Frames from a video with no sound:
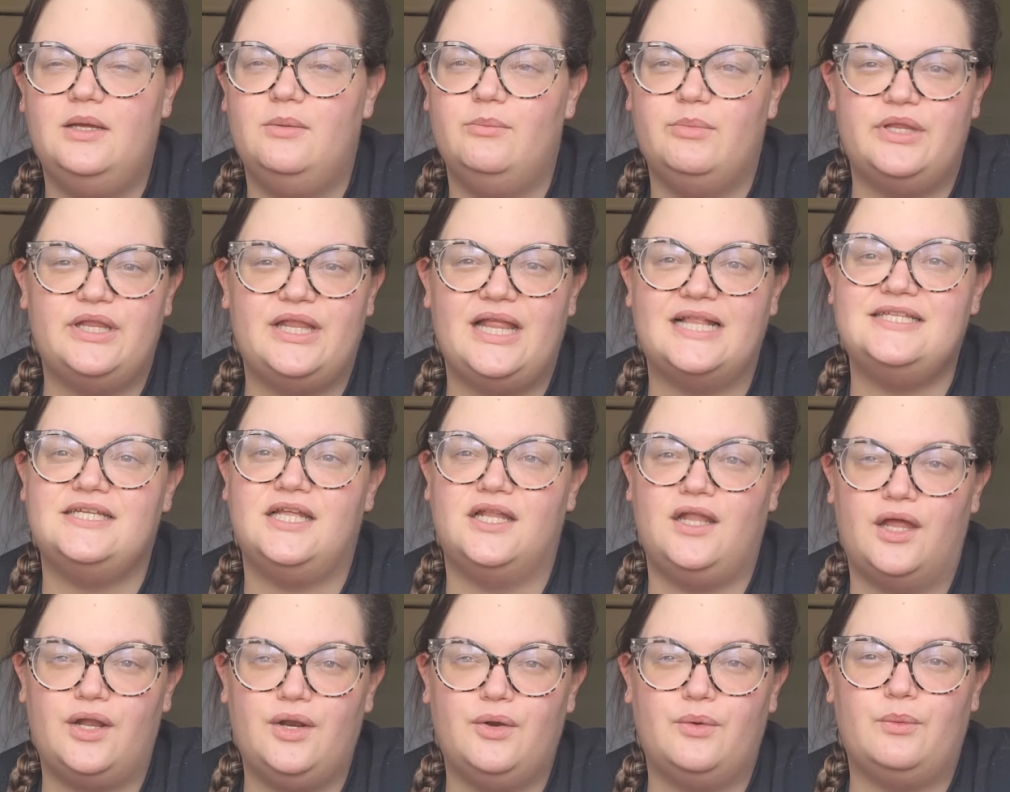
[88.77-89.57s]
But that's a
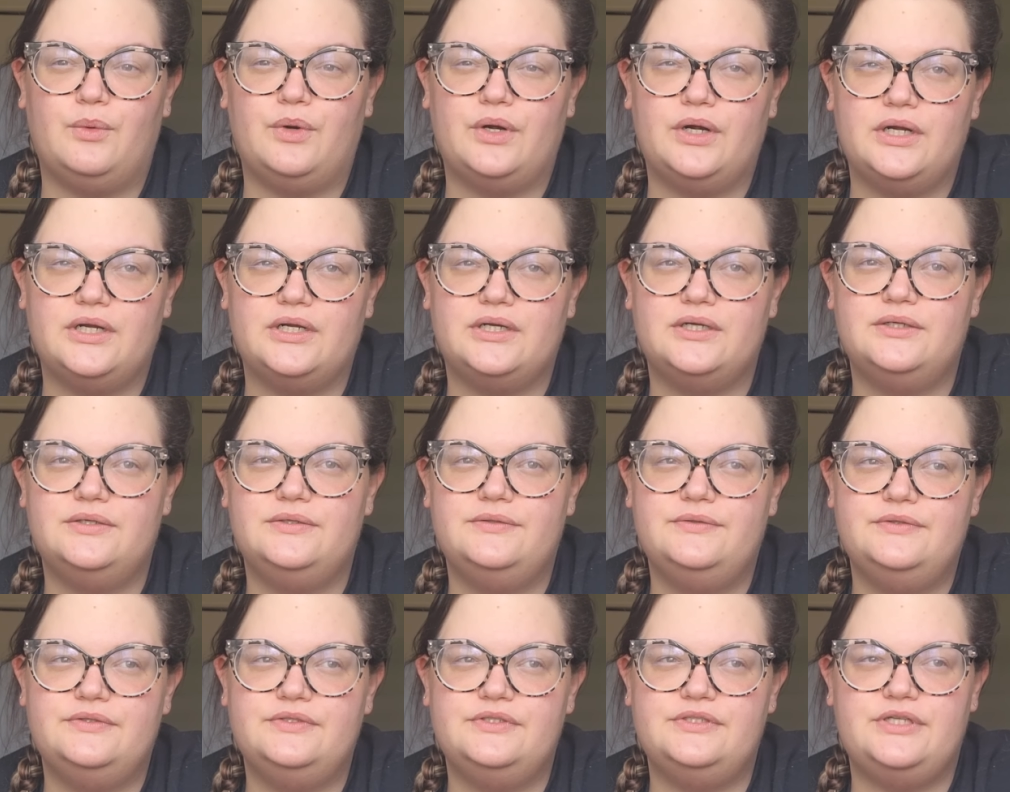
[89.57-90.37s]
lot of work.
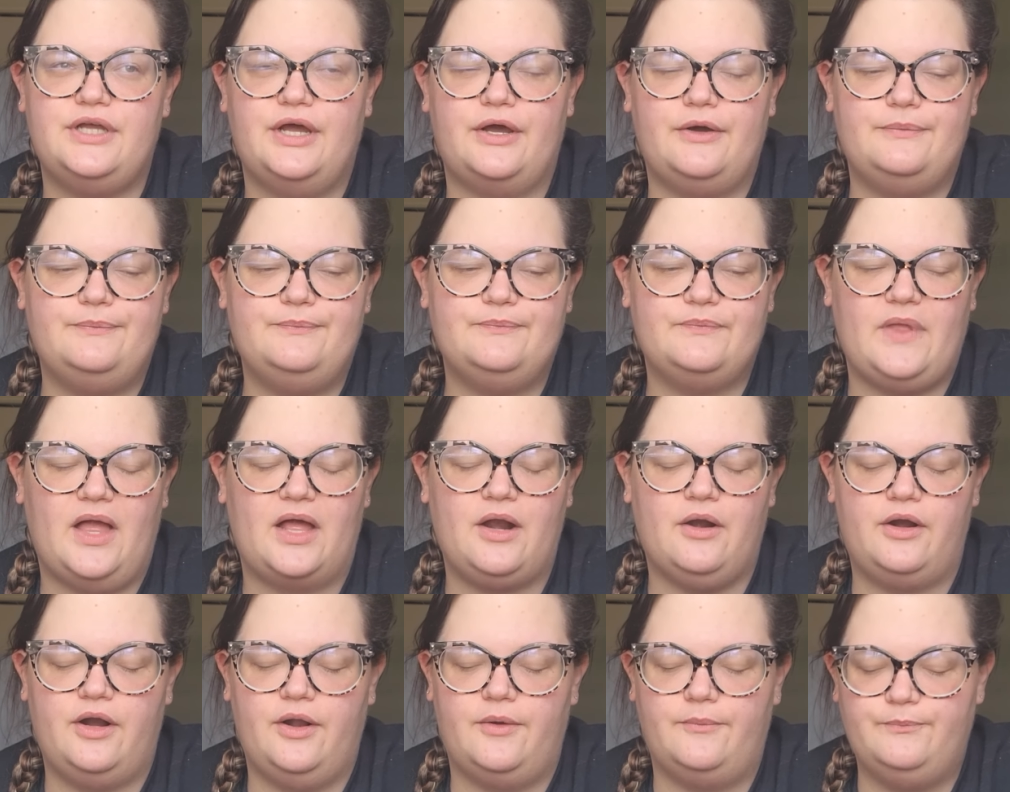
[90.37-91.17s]
So I
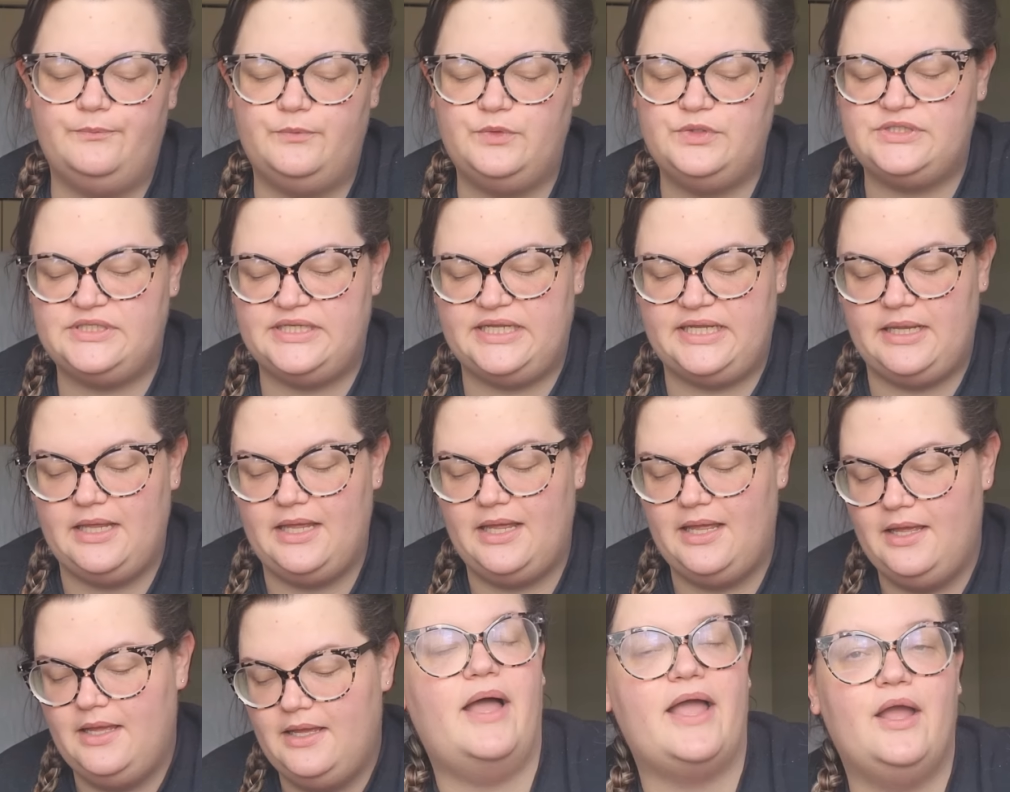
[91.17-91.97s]
don't know. We'll see.
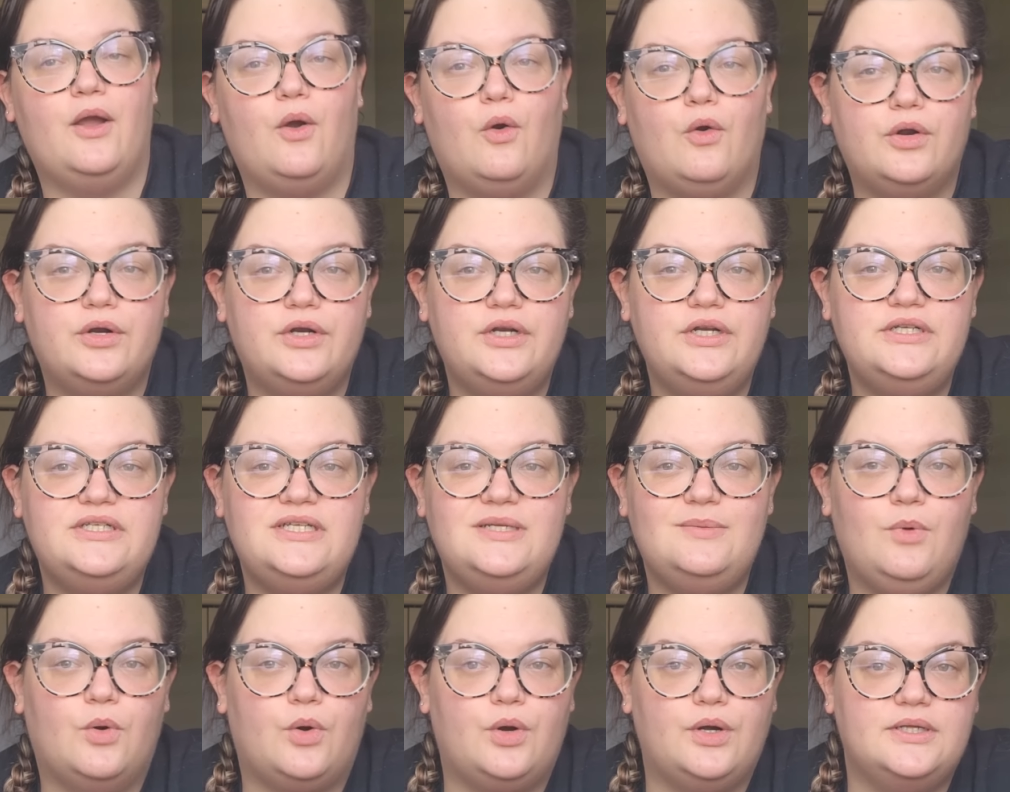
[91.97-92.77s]
I ordered
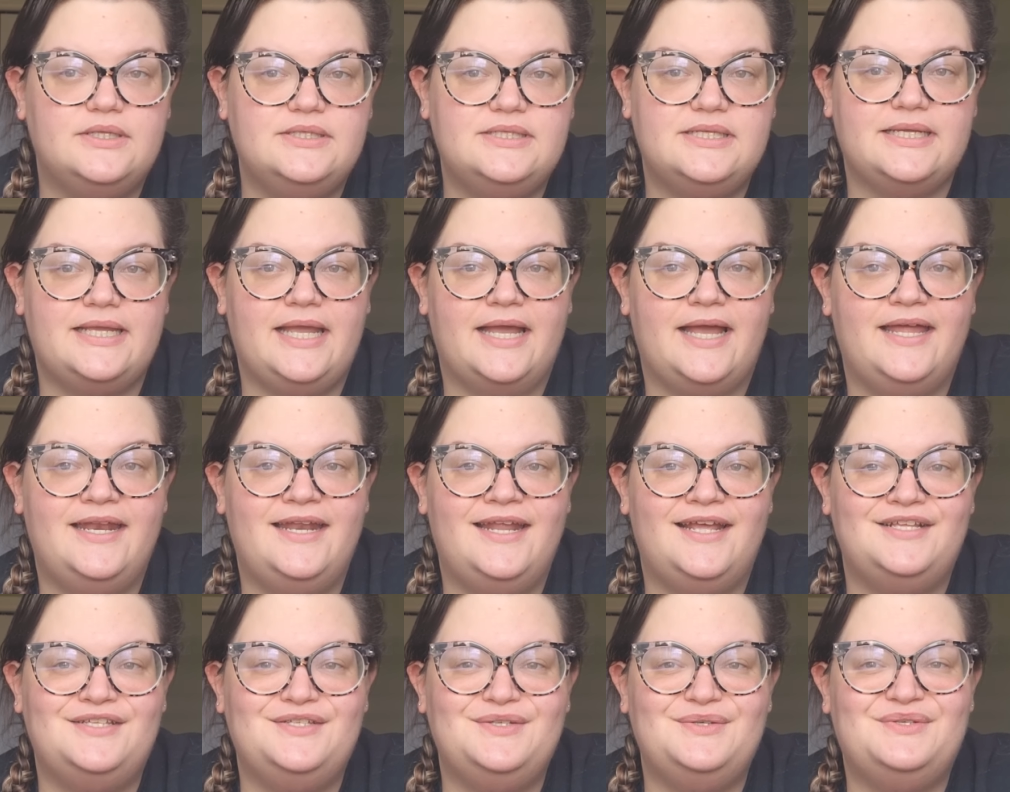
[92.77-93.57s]
Tim Hortons again,
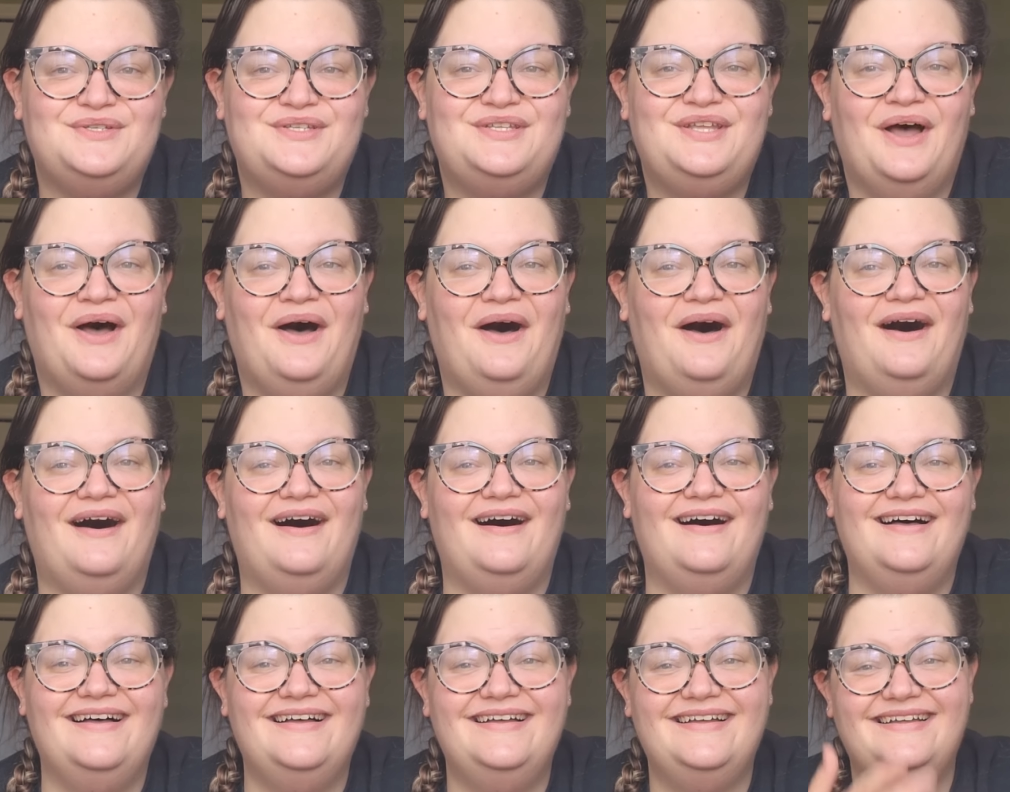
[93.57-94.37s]
as you saw.